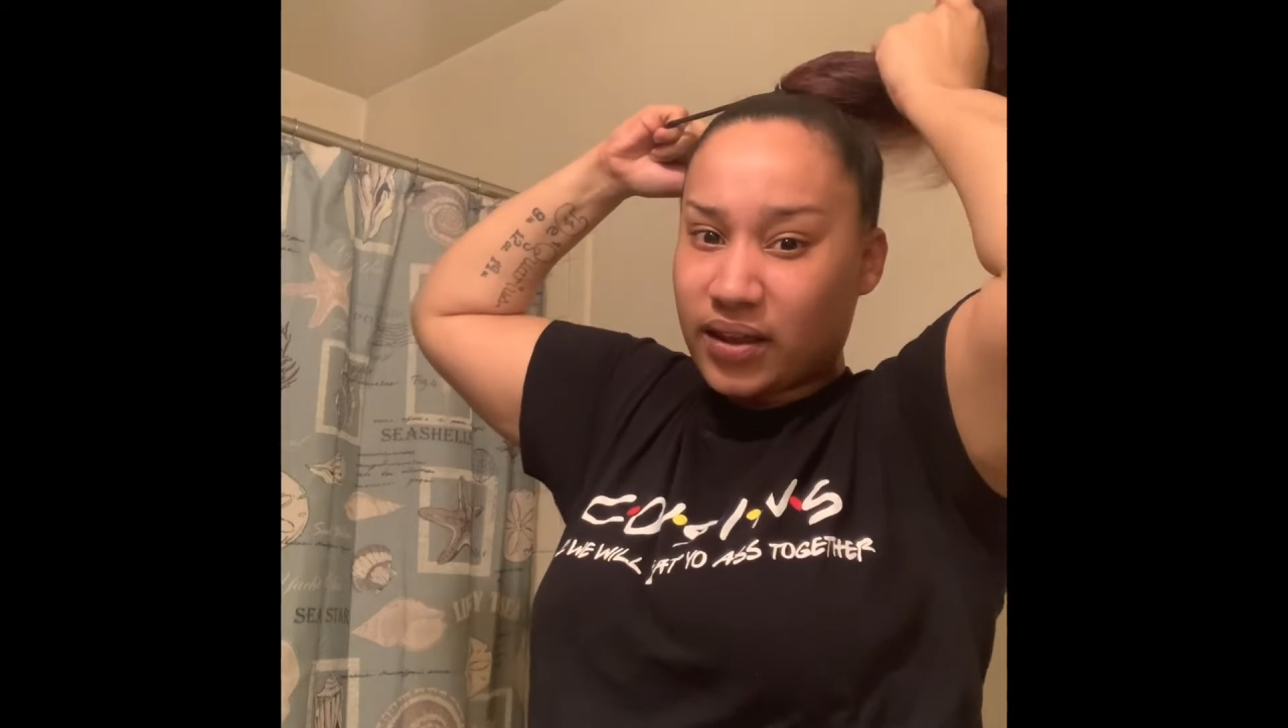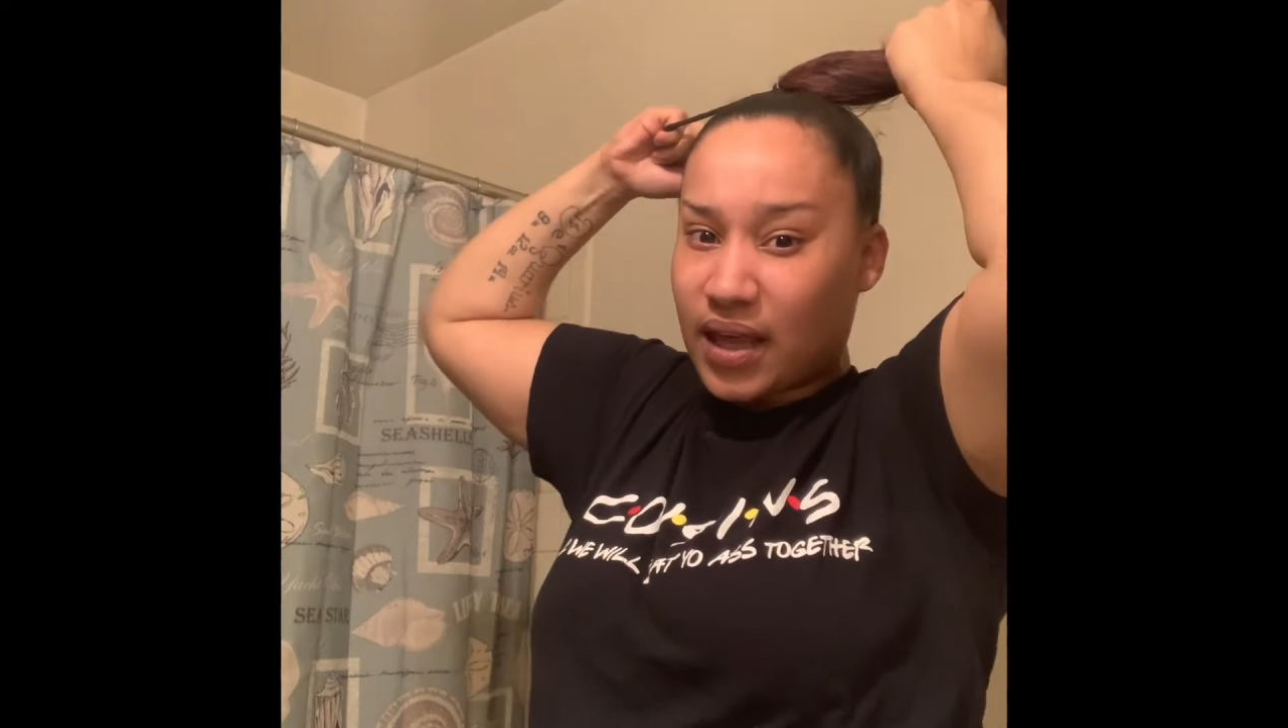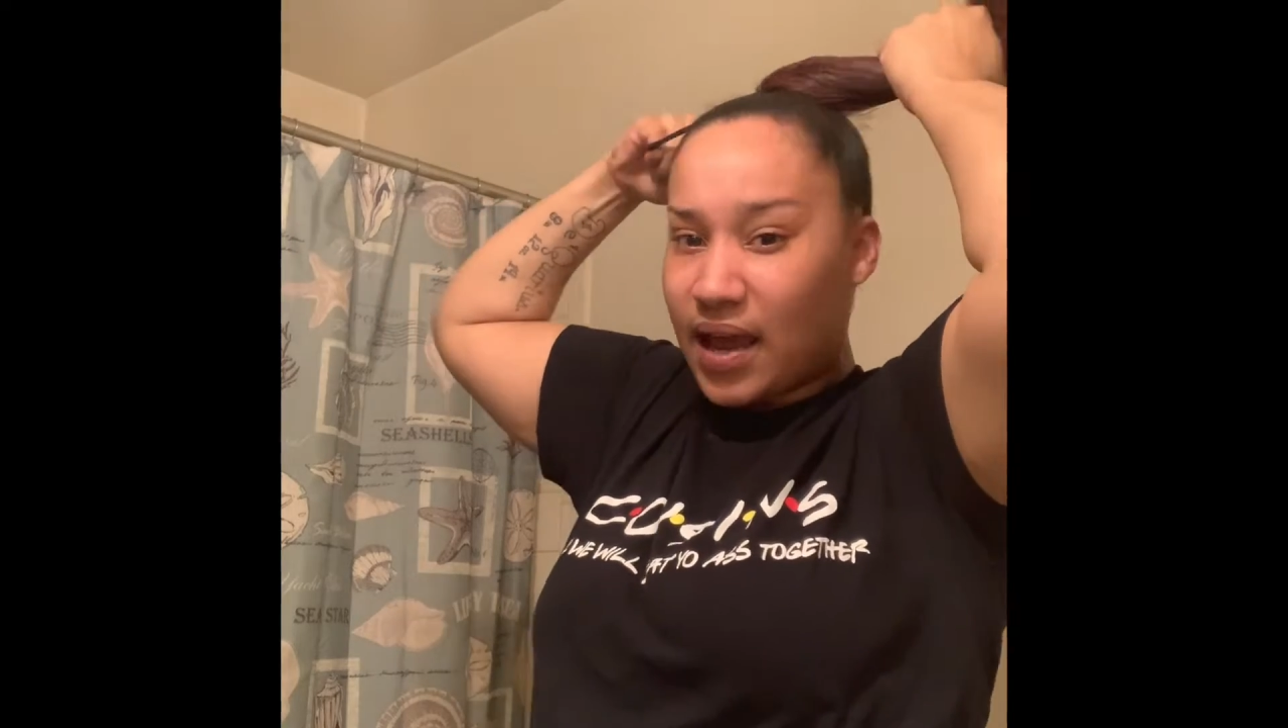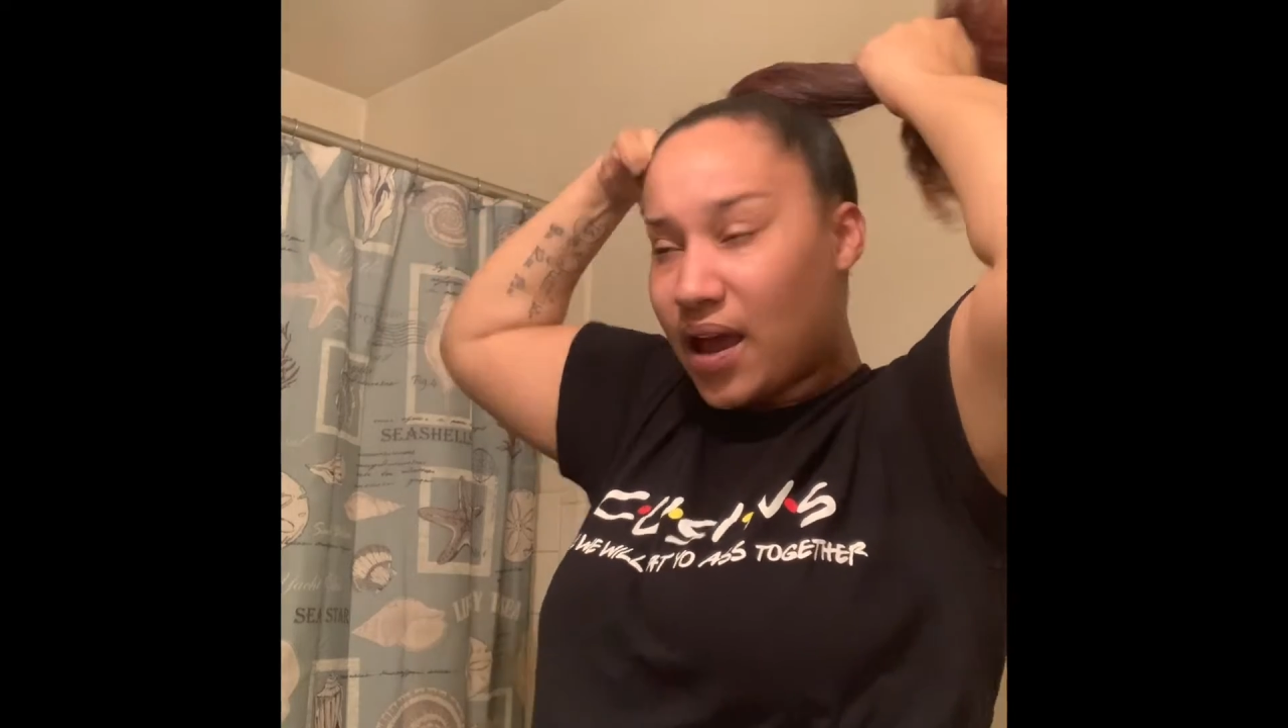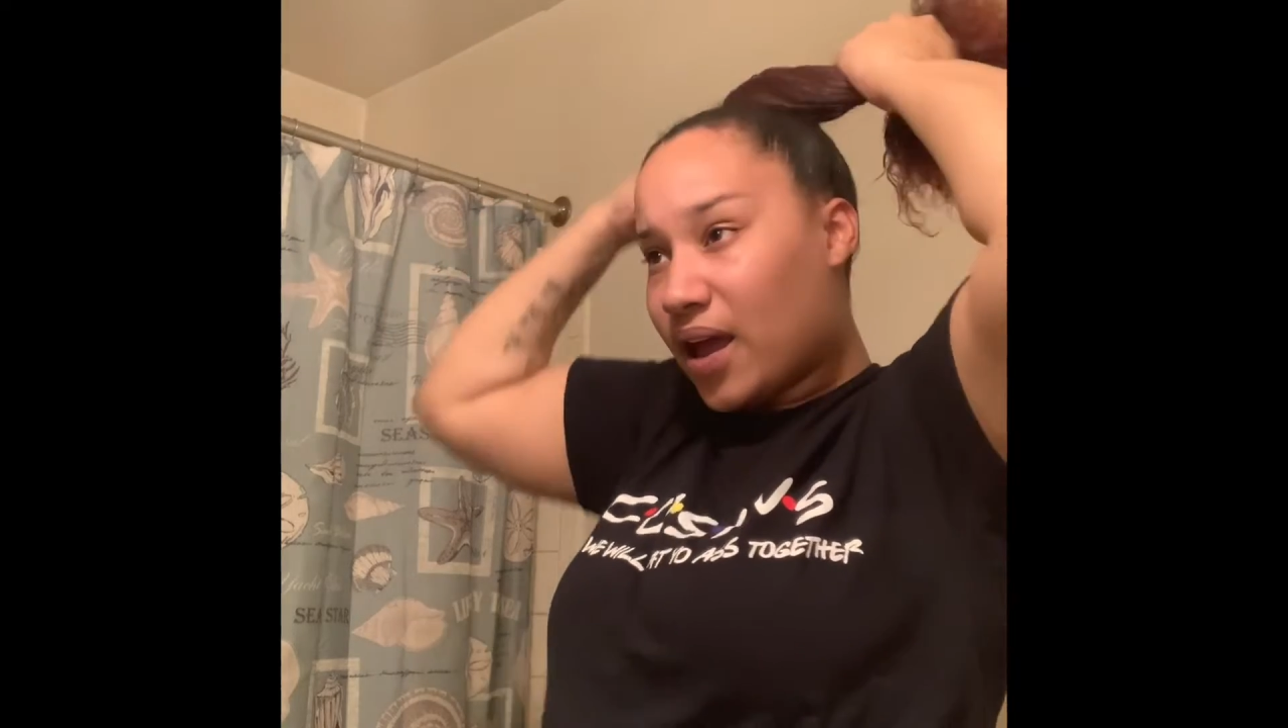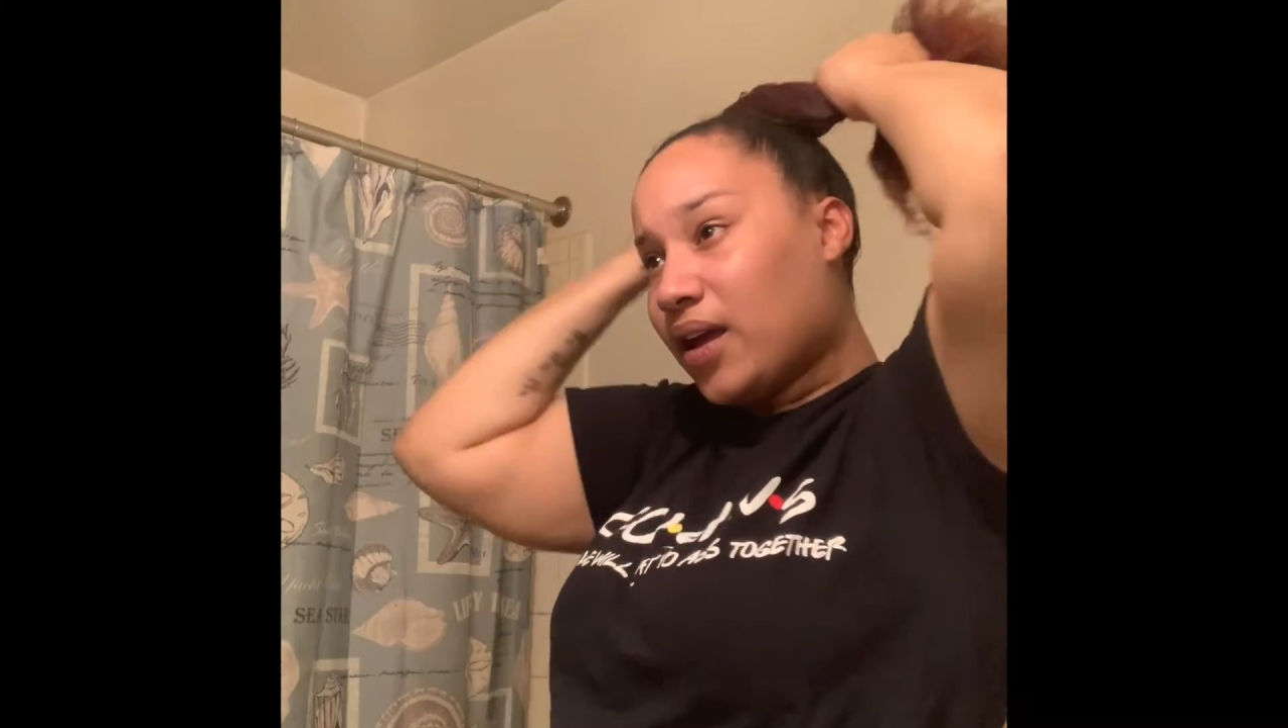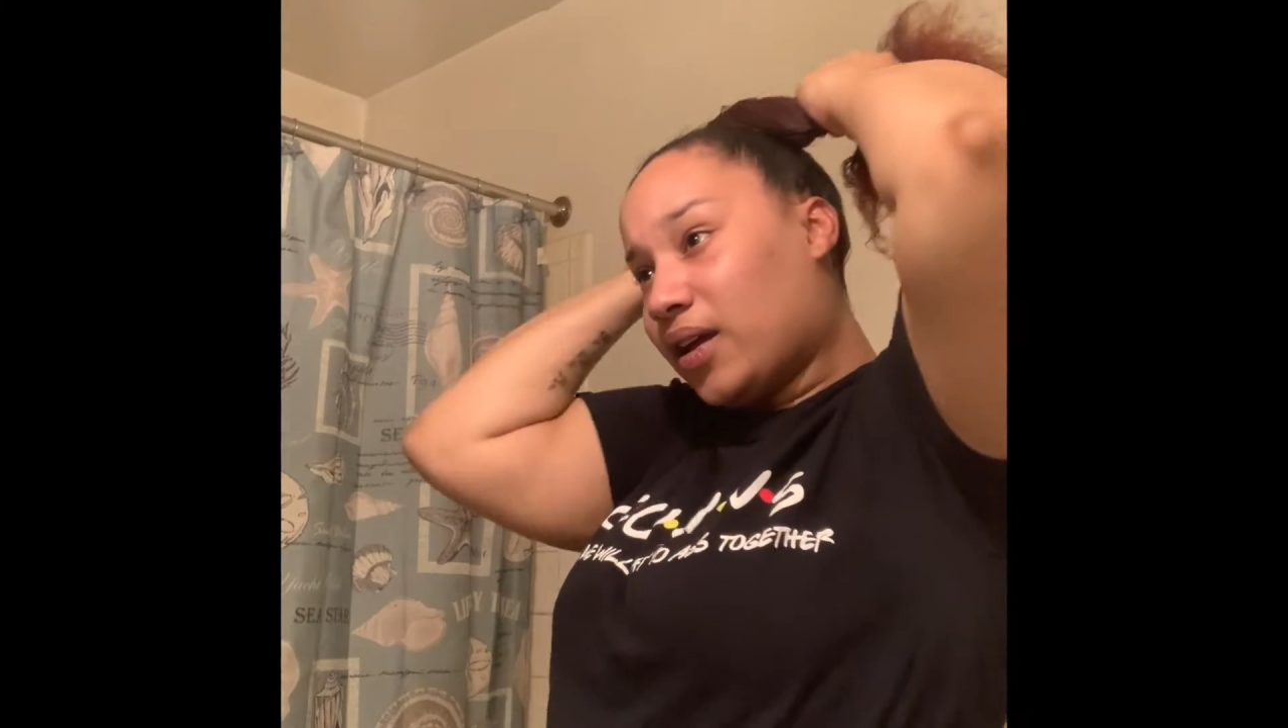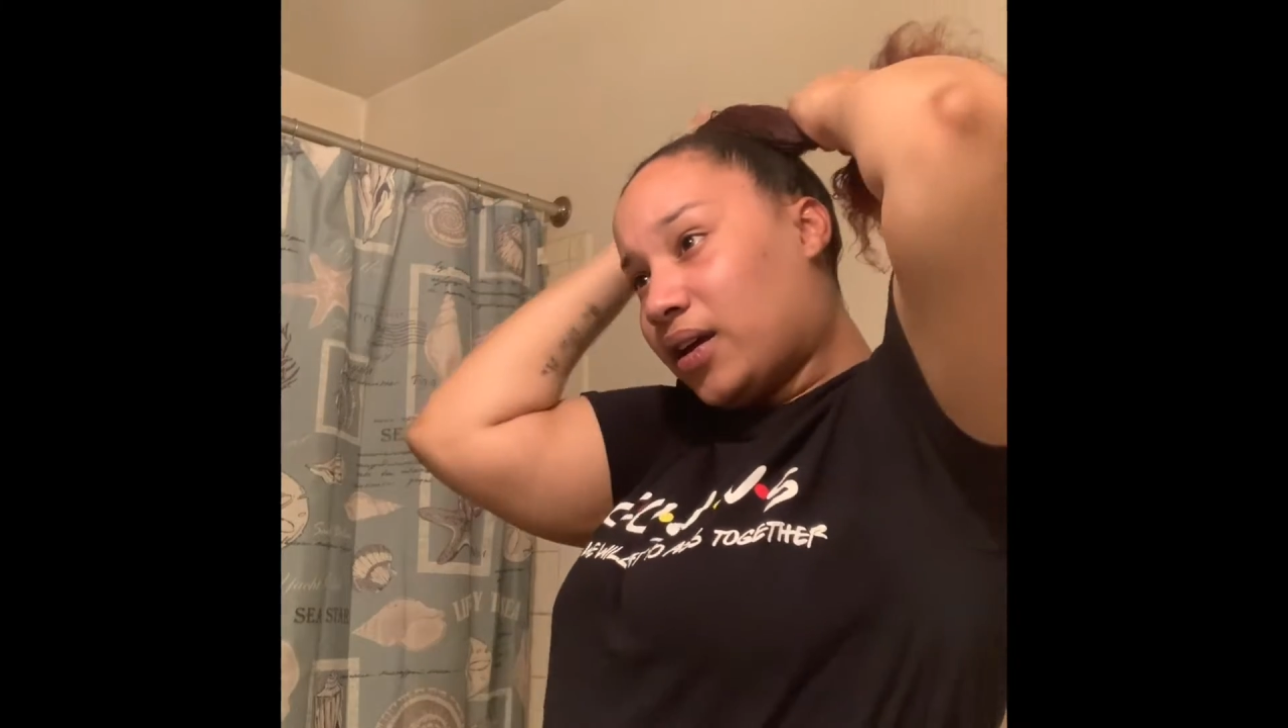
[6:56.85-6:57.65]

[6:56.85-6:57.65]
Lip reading: that.